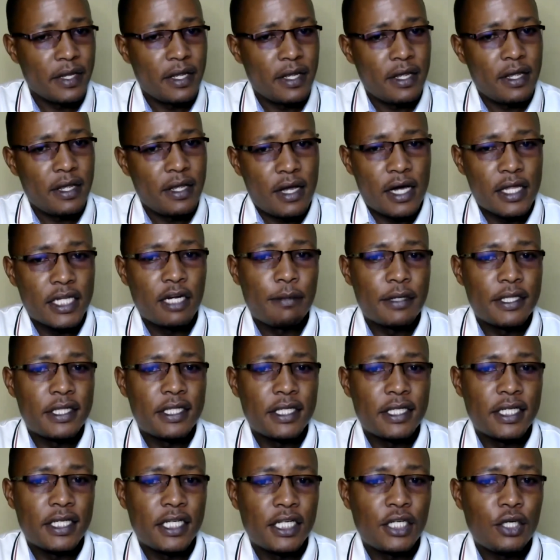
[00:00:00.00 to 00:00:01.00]
And then number
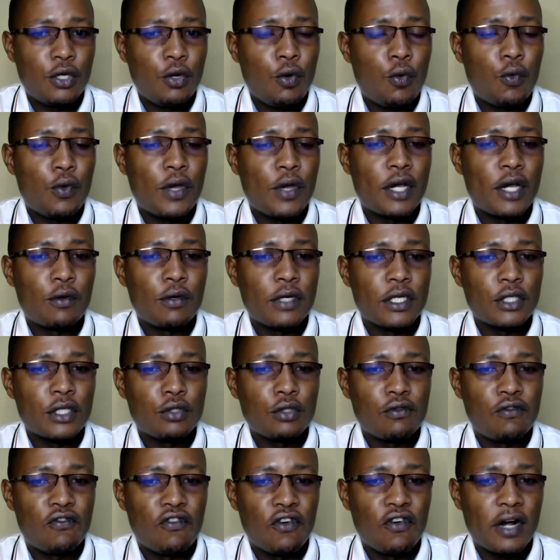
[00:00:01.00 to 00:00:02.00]
three, we are going
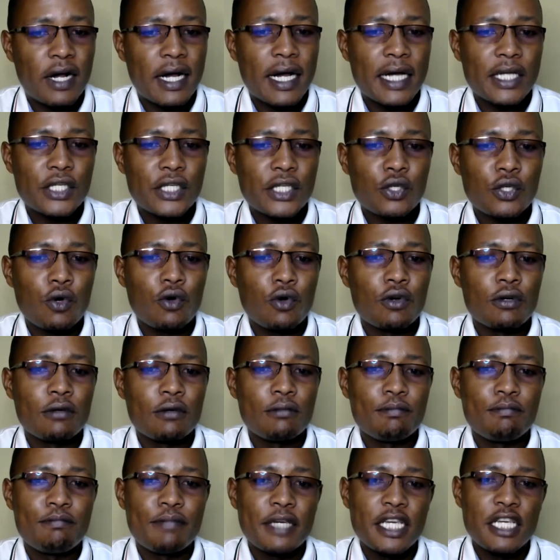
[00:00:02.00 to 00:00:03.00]
to focus on
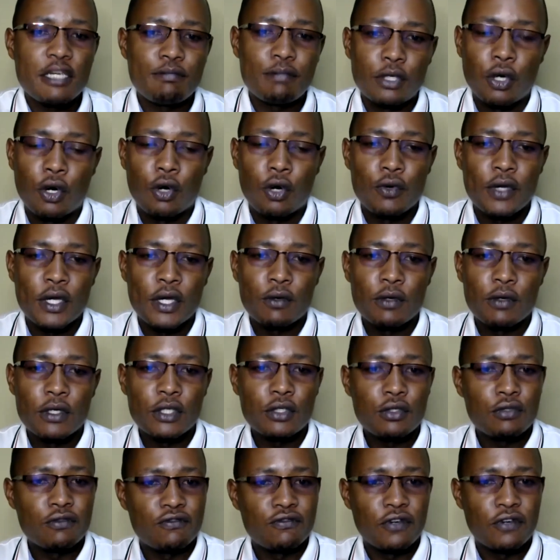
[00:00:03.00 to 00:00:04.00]
people, or we are going
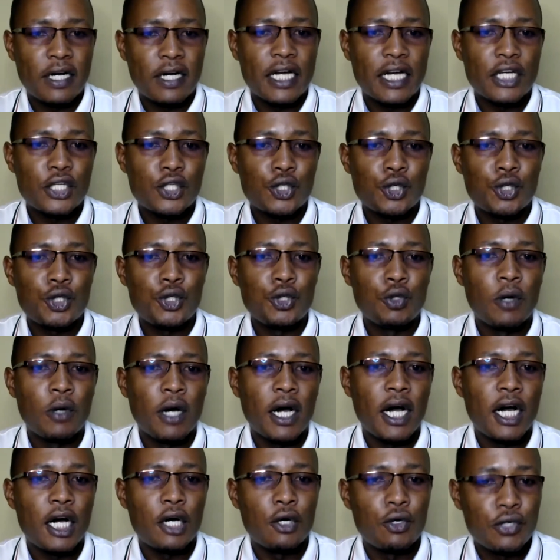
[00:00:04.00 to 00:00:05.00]
to focus on your
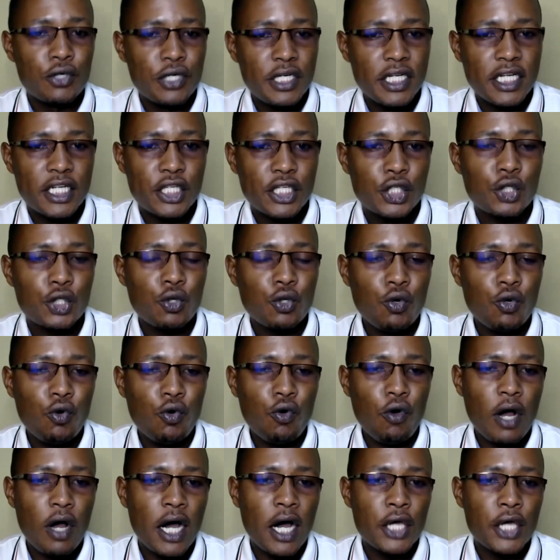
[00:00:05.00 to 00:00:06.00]
audience.
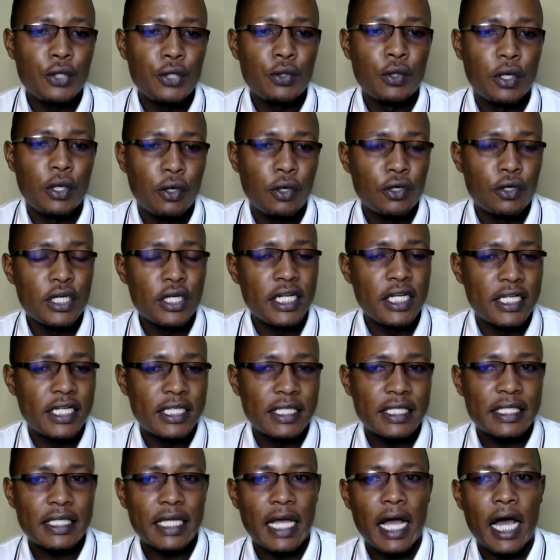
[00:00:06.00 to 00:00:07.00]
Who are your
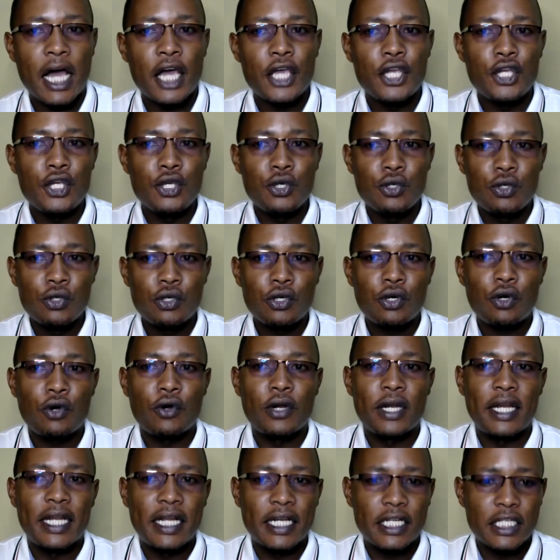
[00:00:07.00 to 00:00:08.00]
audience? Are you
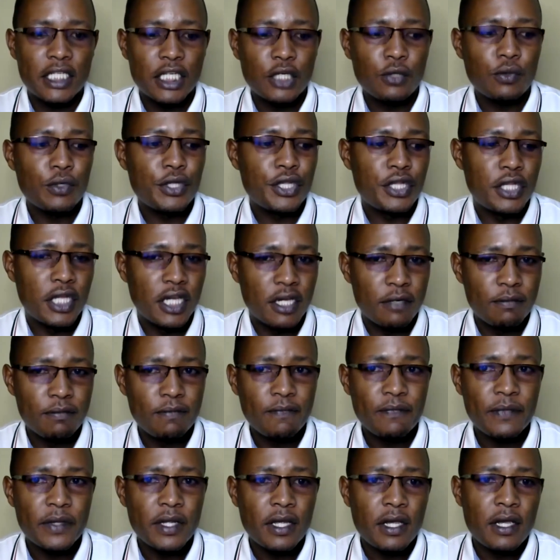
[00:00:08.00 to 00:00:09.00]
connecting with
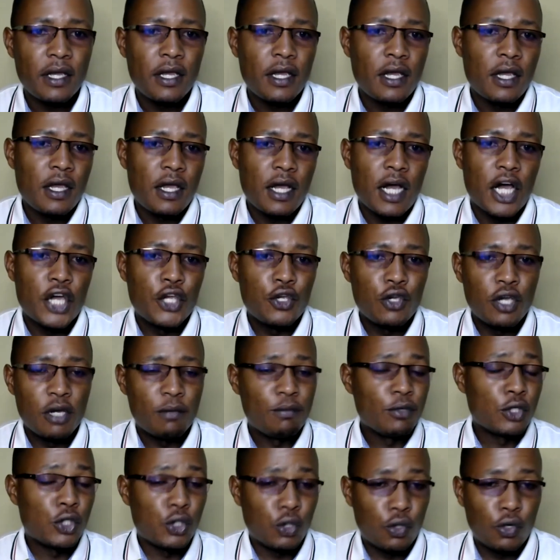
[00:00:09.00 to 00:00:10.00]
them? Are you
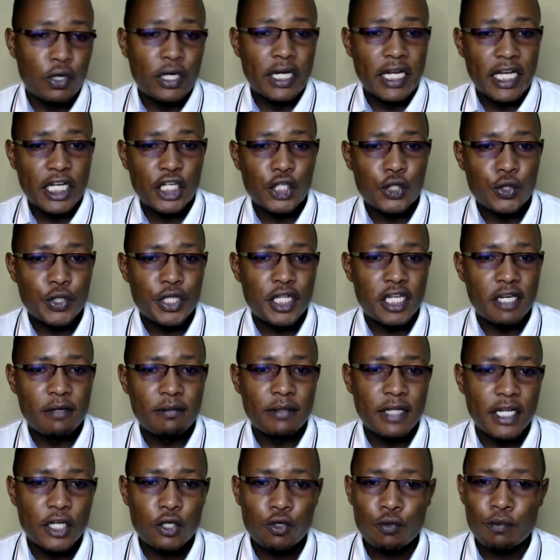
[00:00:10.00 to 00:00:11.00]
able to connect with
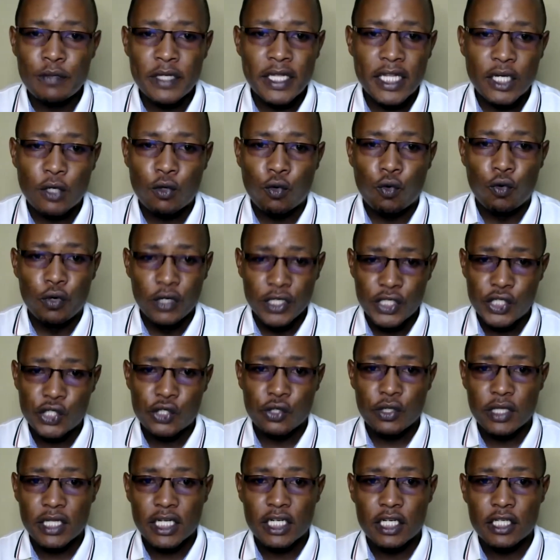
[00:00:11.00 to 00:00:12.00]
them? That will be the
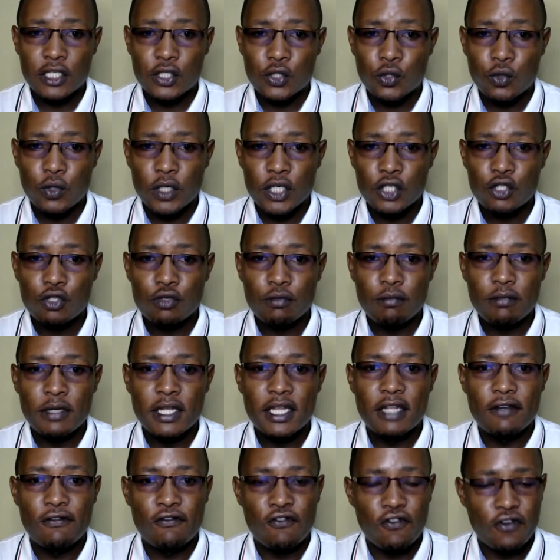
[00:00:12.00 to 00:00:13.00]
question that is going to be
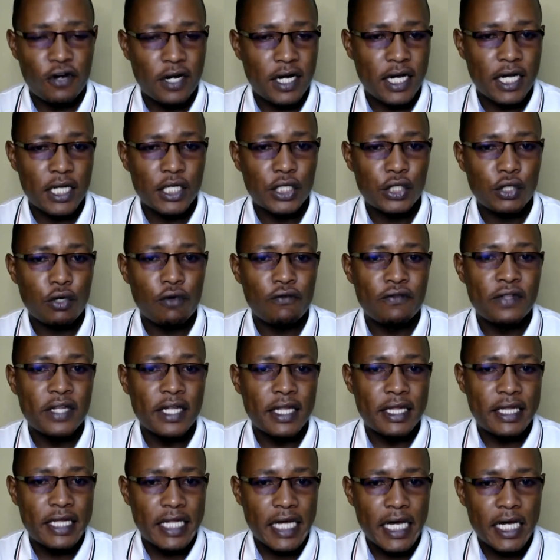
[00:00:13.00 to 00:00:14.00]
the focus of the
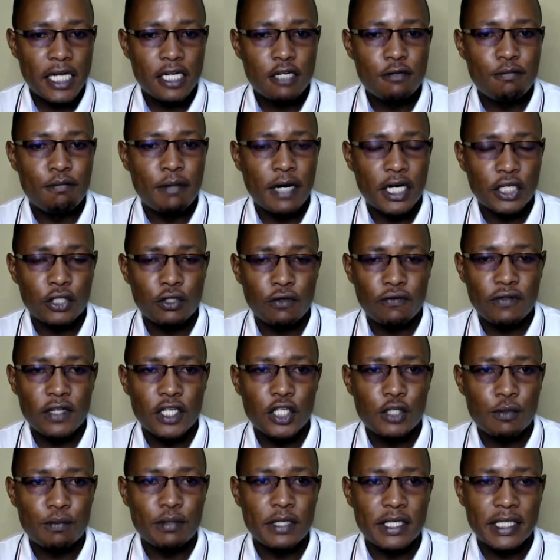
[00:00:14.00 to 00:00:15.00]
third part of
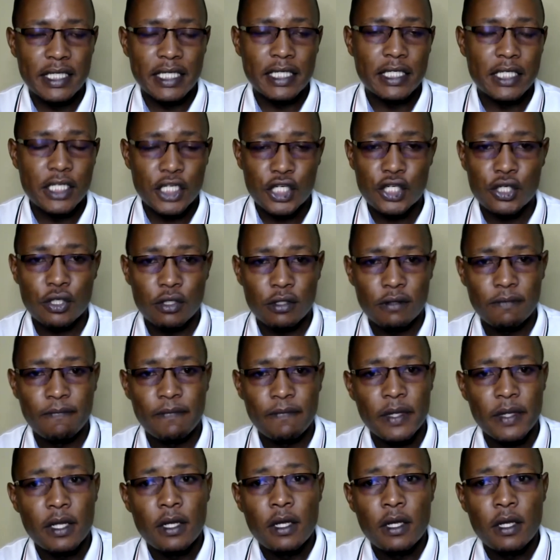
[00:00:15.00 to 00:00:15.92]
this presentation.